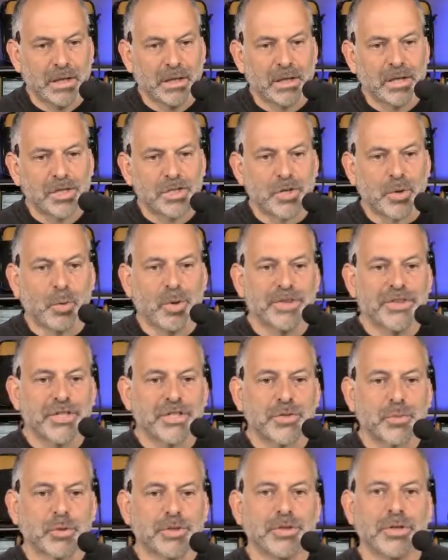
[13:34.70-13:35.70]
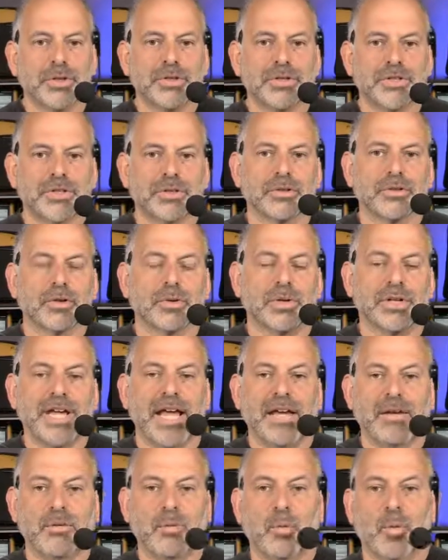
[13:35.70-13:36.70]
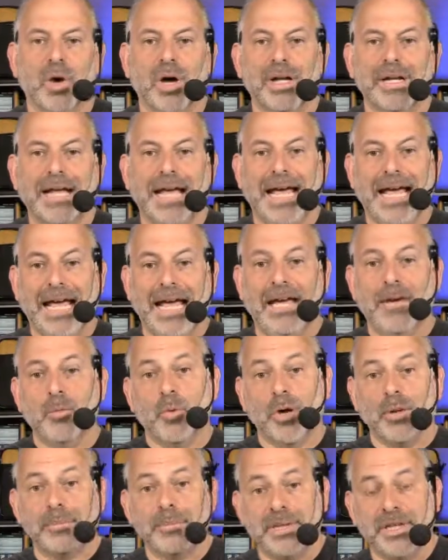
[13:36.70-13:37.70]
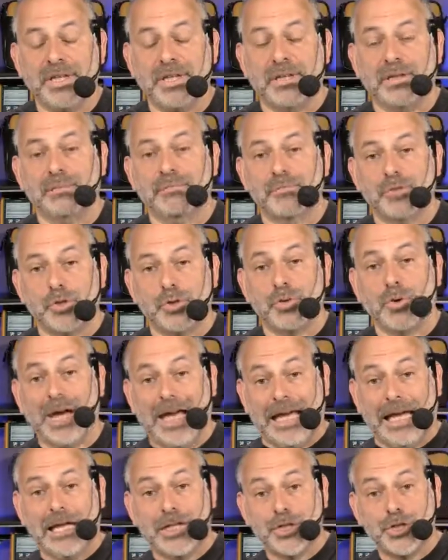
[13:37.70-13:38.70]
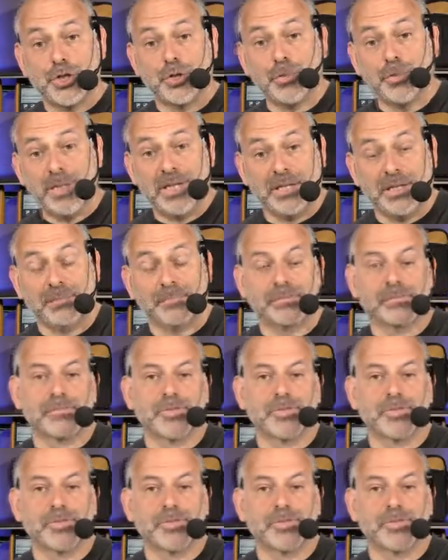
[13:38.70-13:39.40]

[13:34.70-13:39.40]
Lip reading: So what this will do is it'll create 1A, 1B, 2A, 2B.